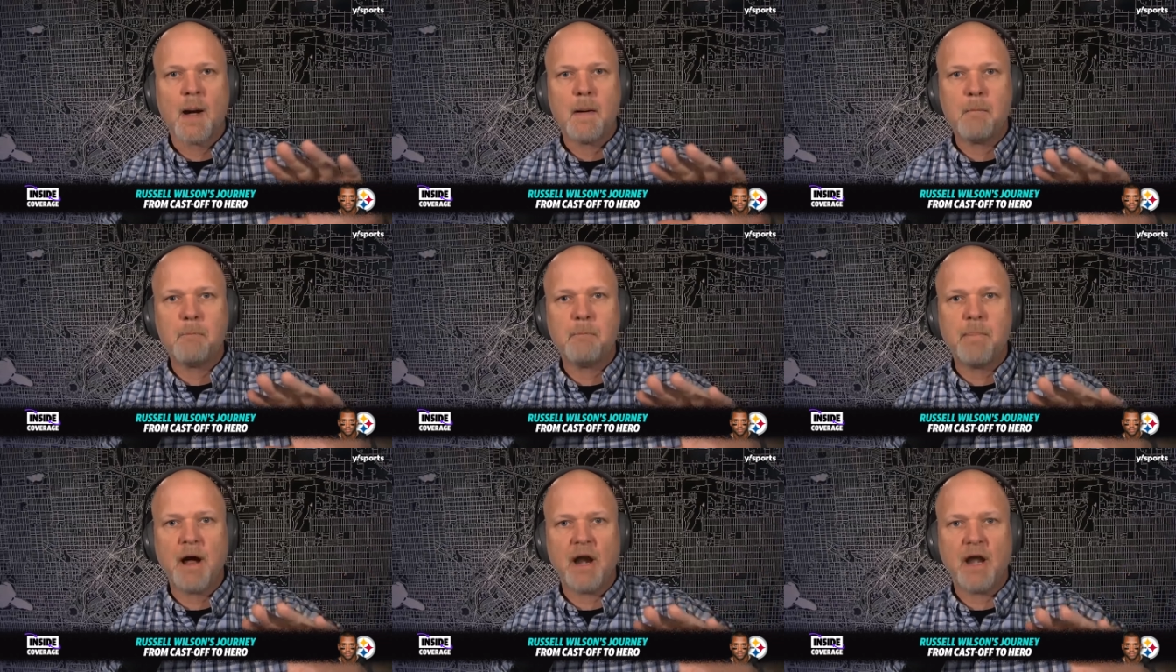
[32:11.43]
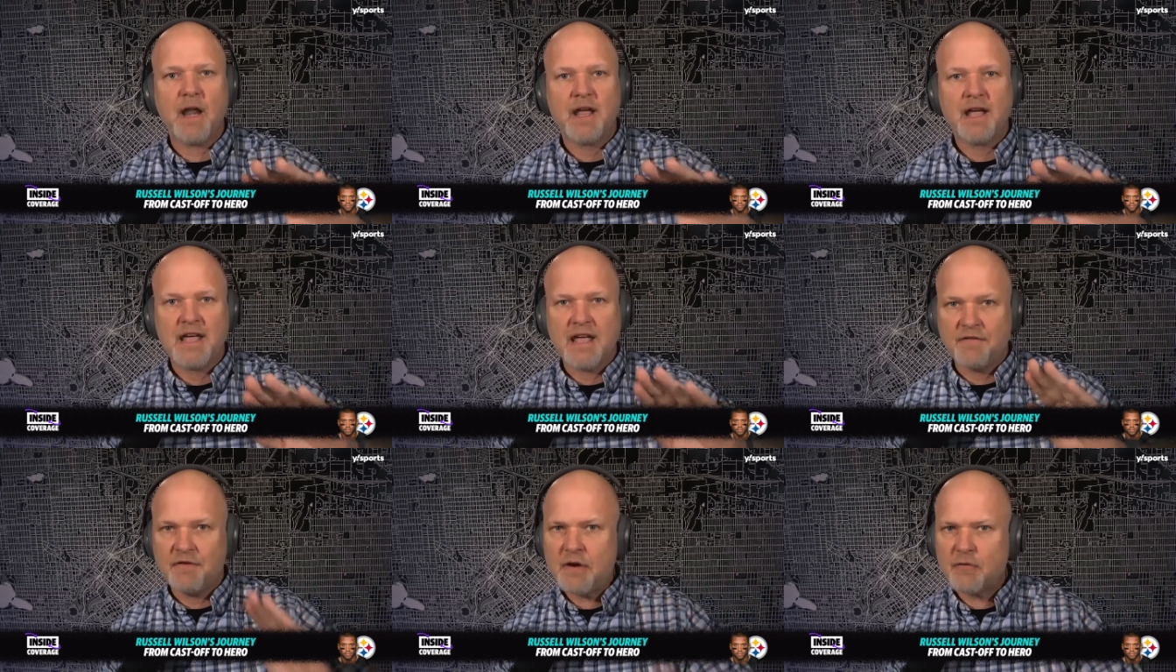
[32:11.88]
But
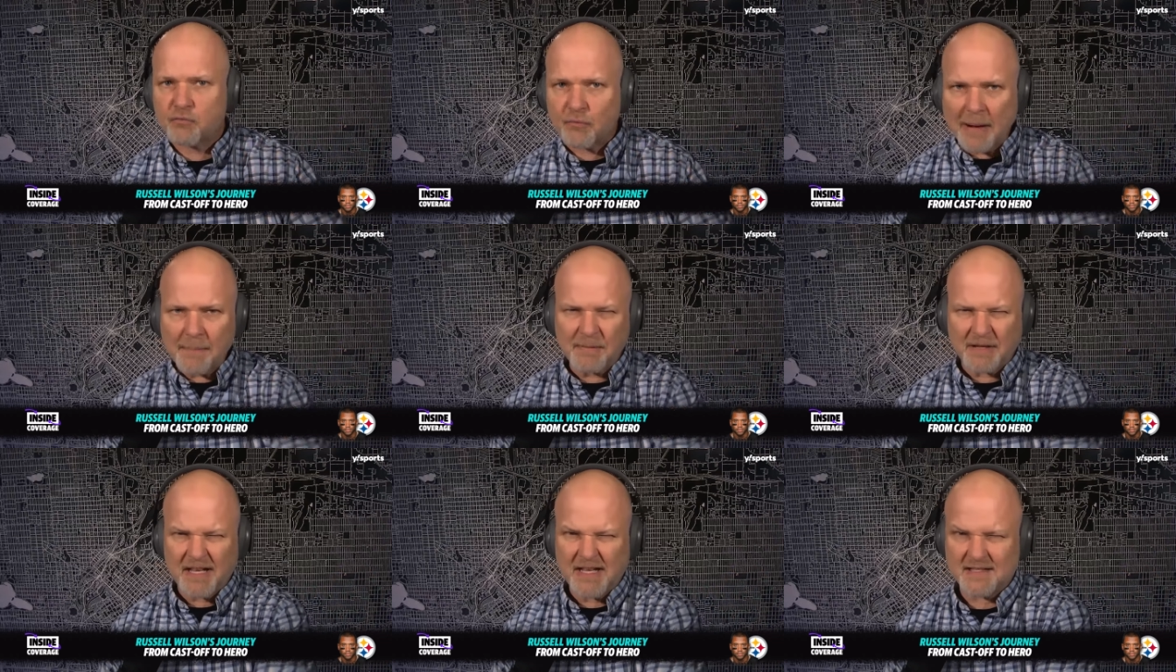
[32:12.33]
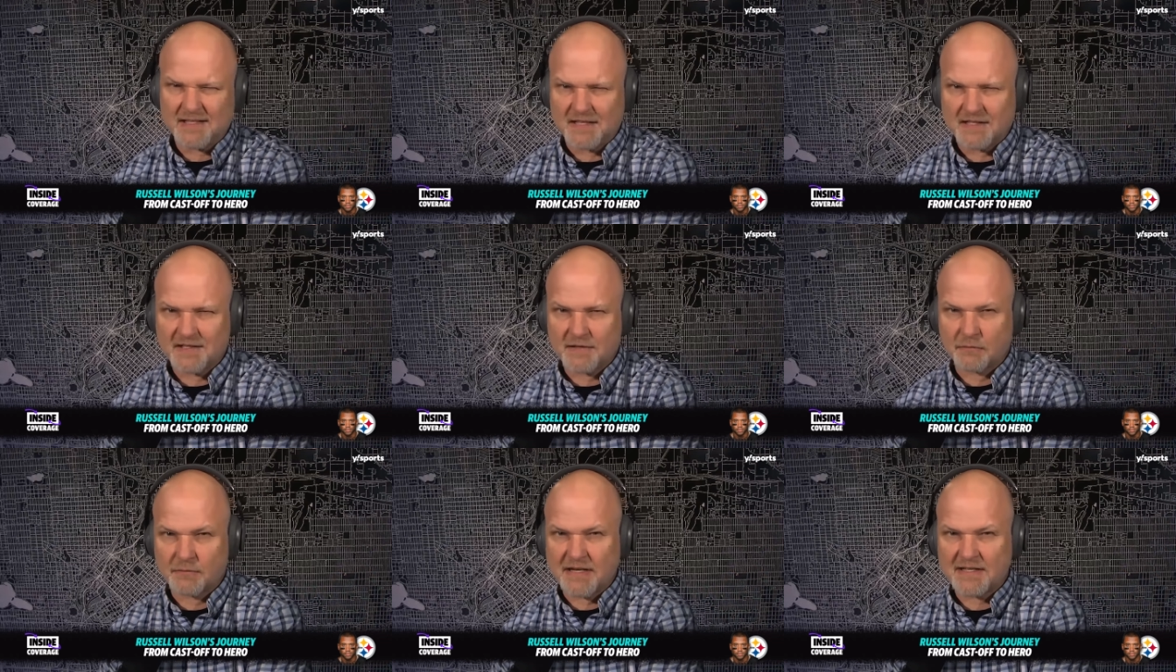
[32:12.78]
if he replicates
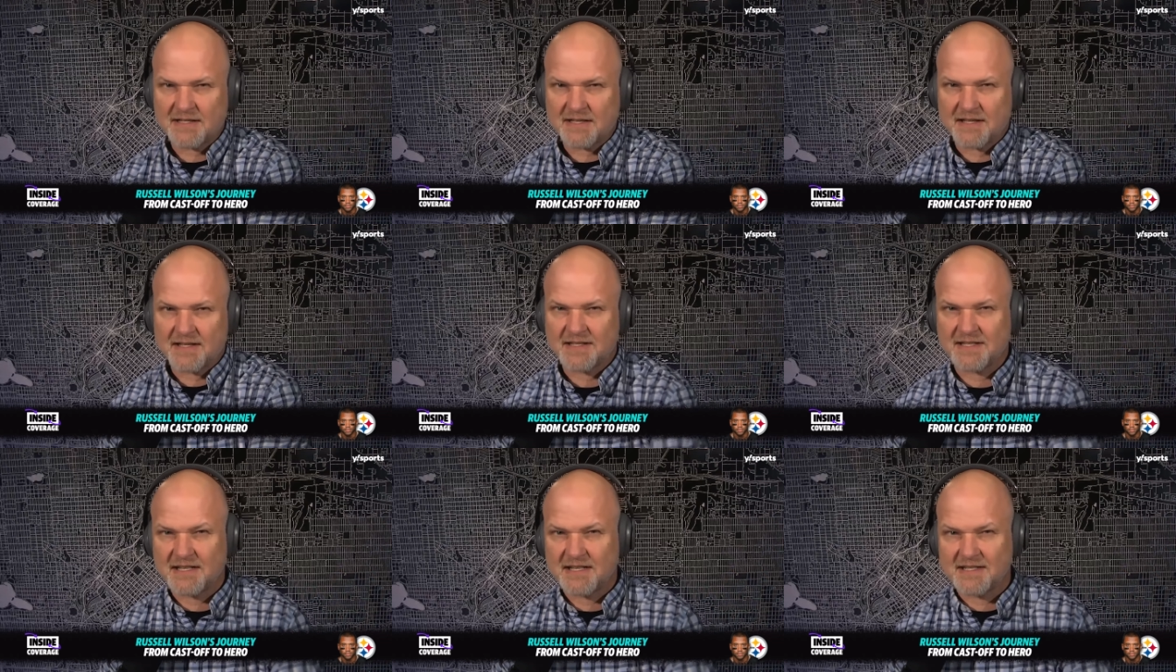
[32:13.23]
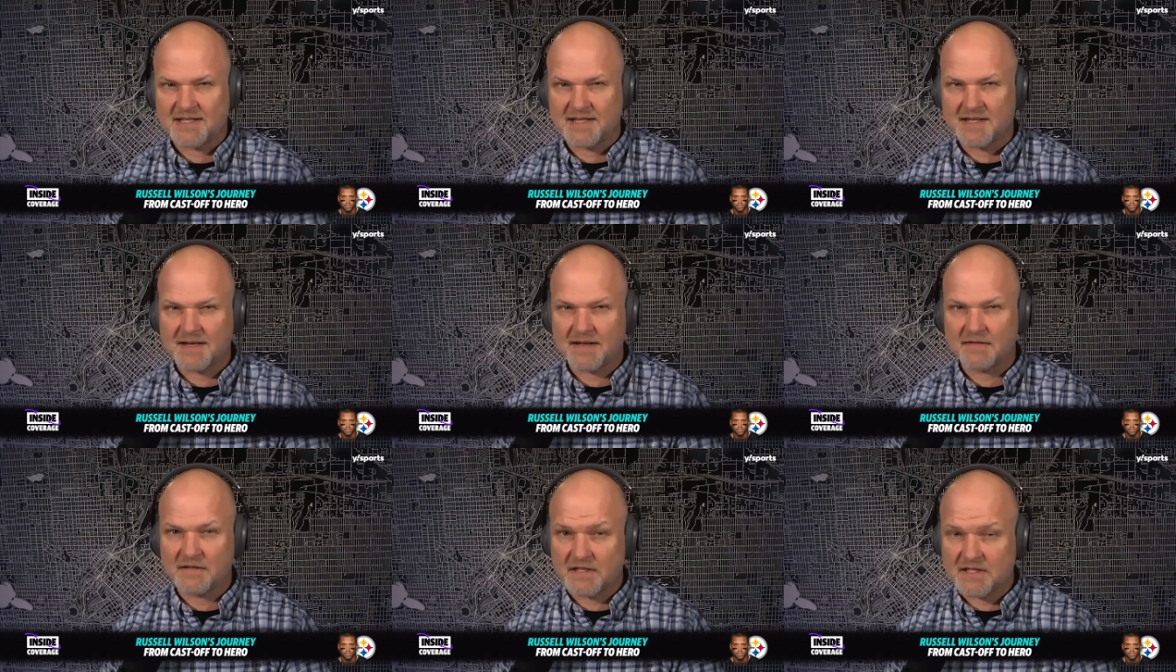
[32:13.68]
this the rest of the season,
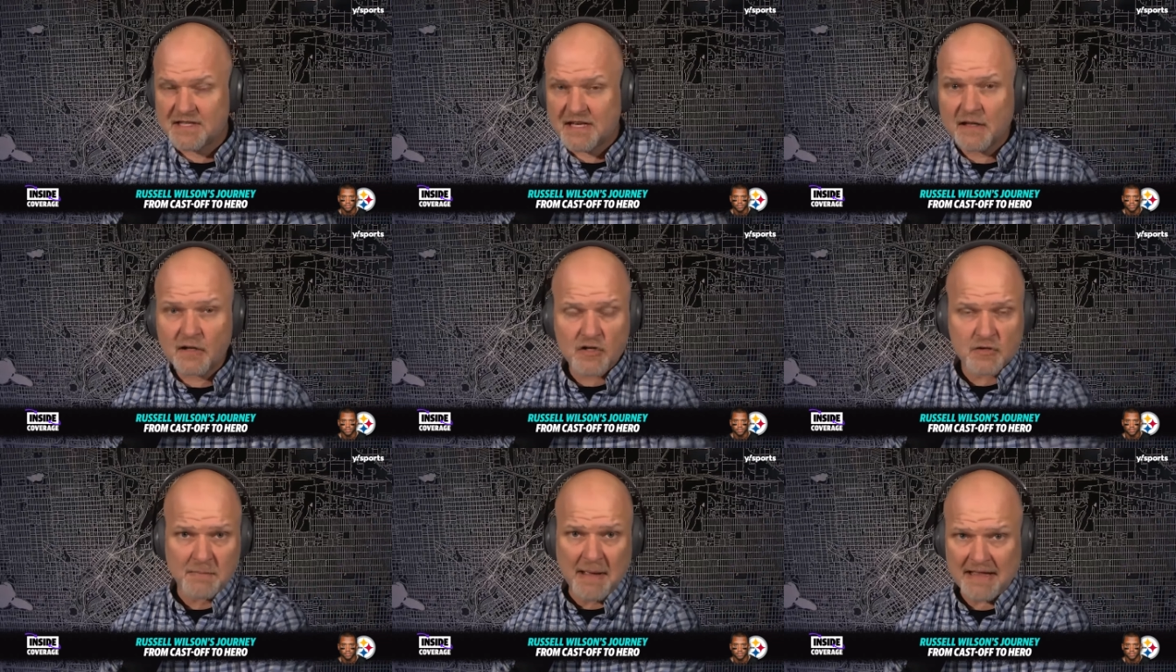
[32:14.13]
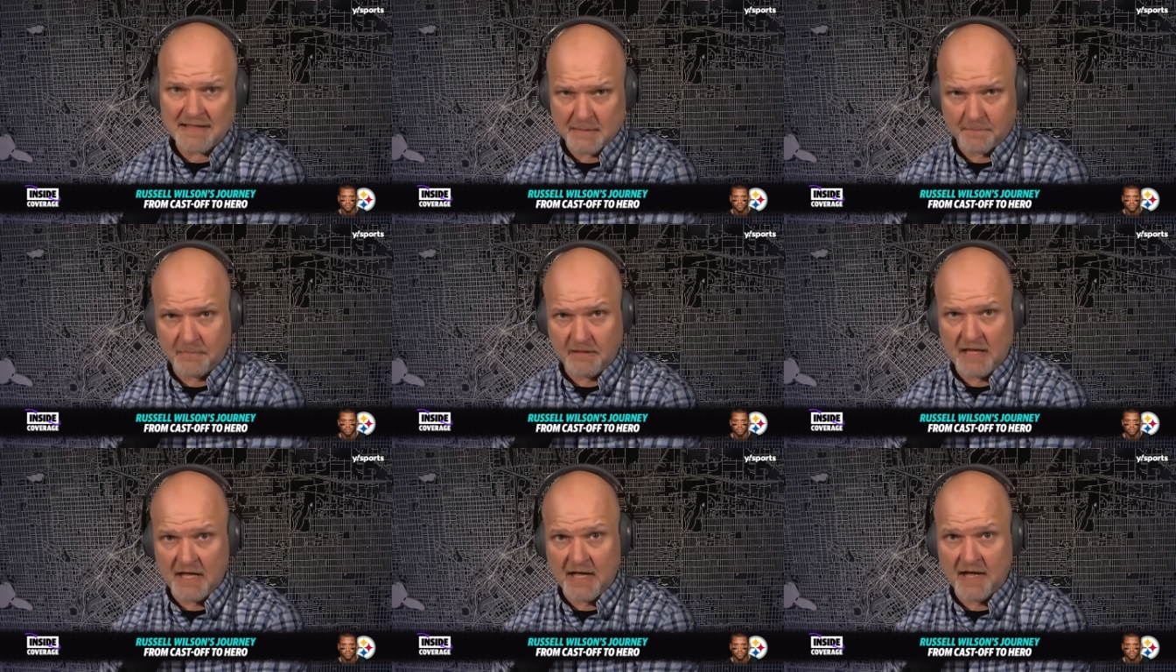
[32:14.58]
if the Steelers make the
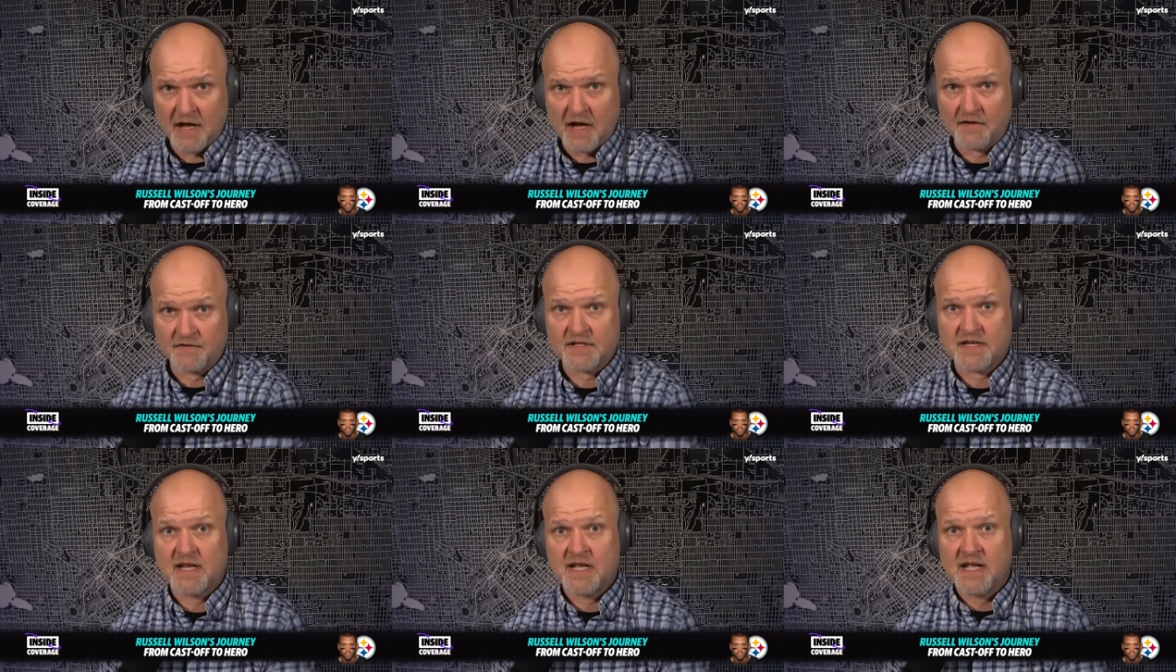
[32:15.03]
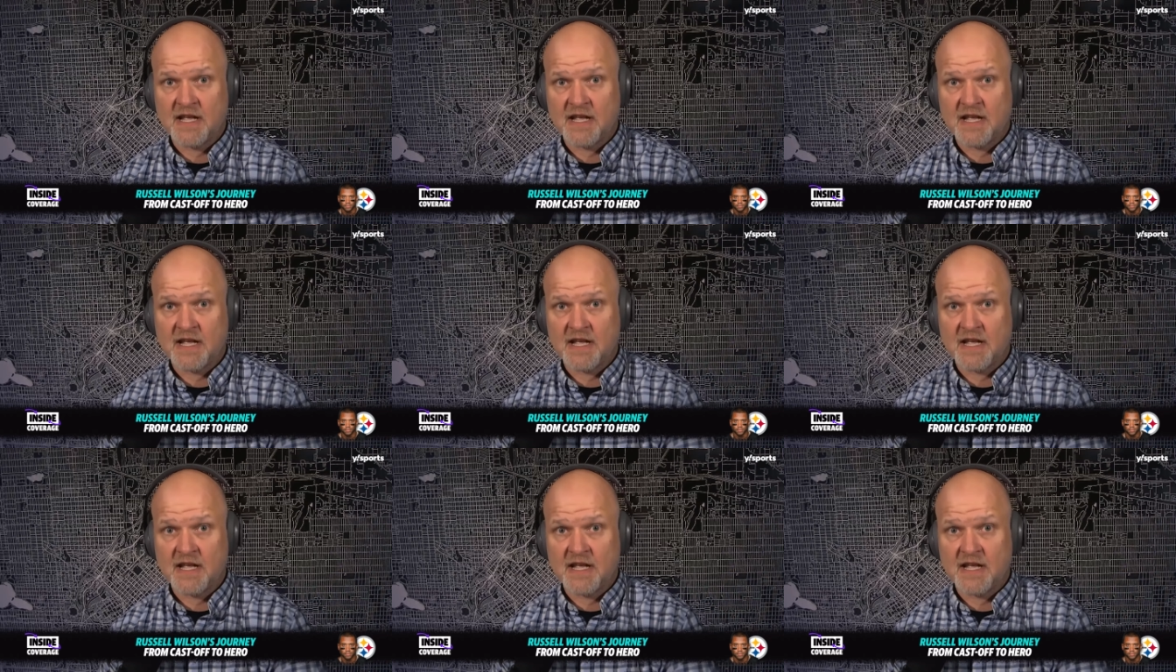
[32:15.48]
playoffs,